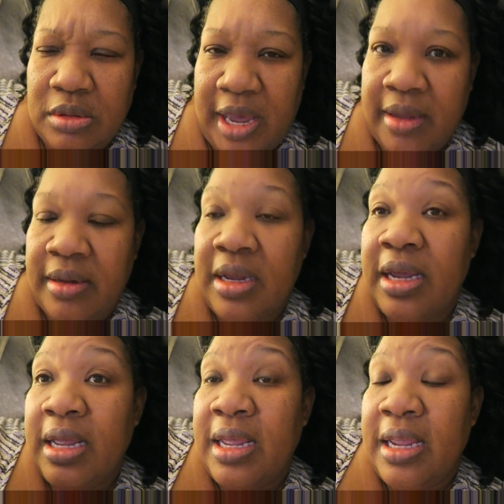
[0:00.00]
Yeah.
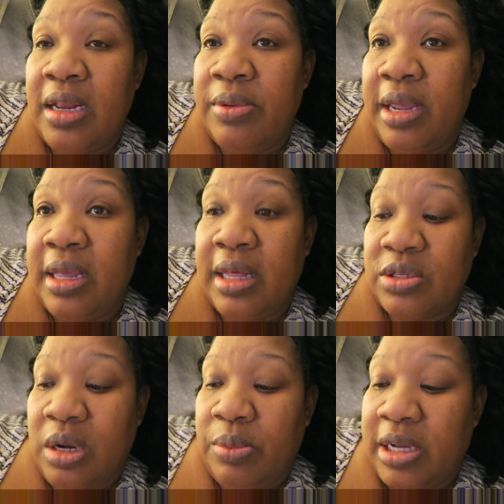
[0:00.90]
Anyway,
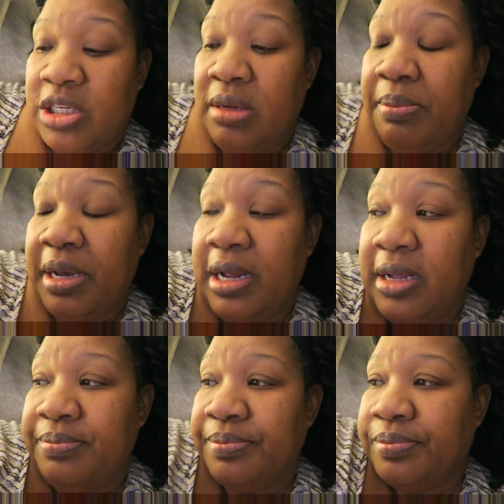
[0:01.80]
that's what I'm watching. But
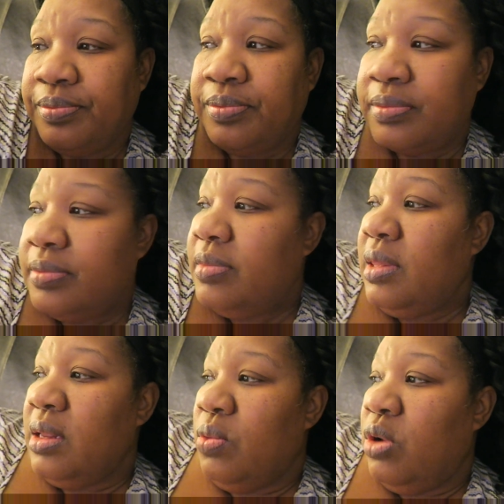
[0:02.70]
um,
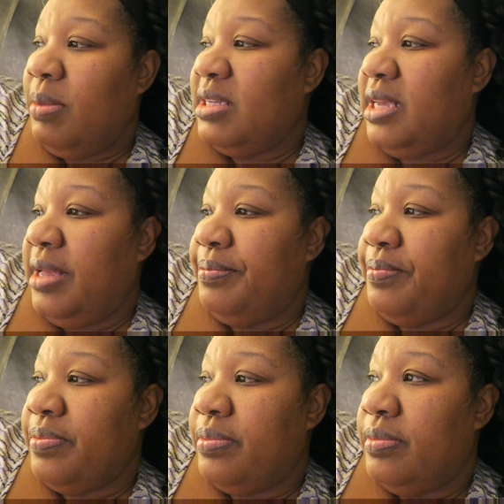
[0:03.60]
what am I saying?
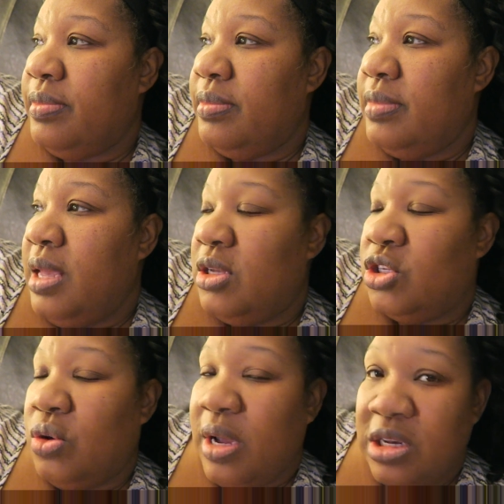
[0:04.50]

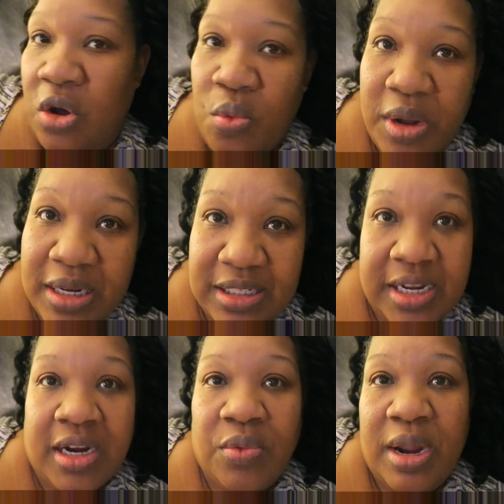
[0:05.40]
So I don't want to
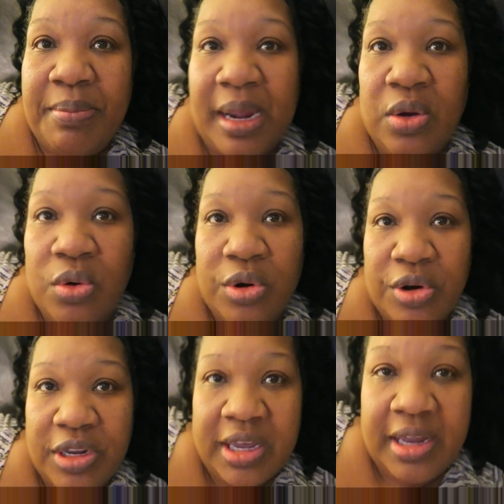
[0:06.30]
decorate my
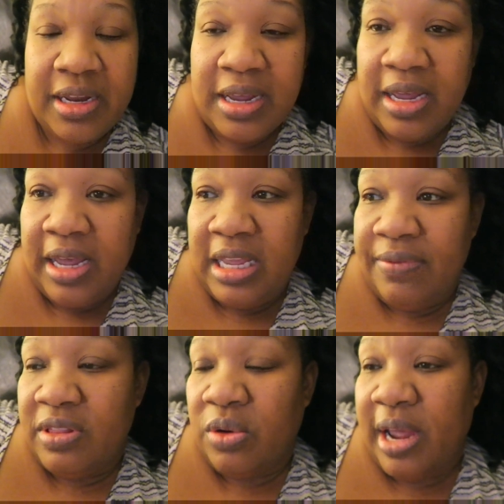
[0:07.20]
corner yet,
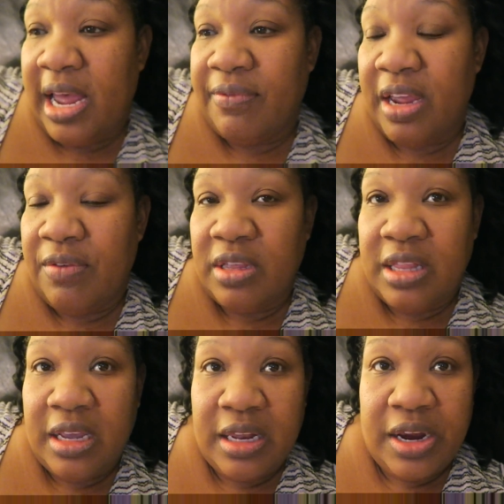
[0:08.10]
even though I have
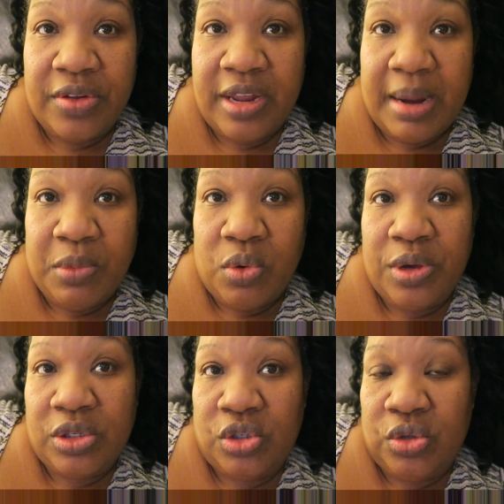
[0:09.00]
everything in there that I'm
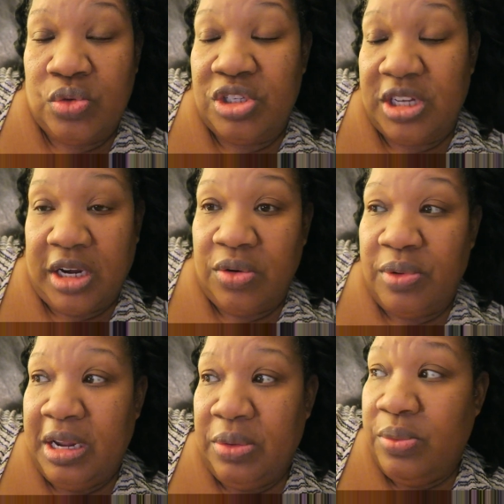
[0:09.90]
going to
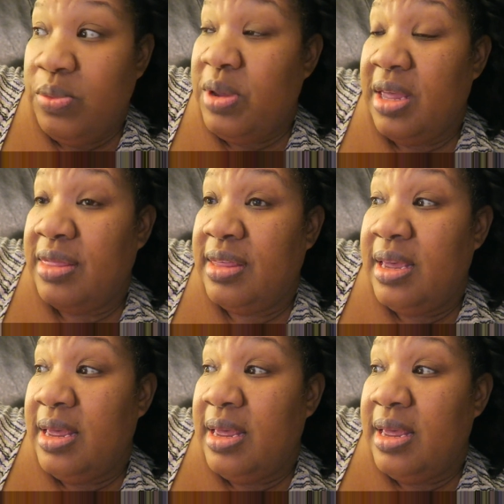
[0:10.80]
decorate with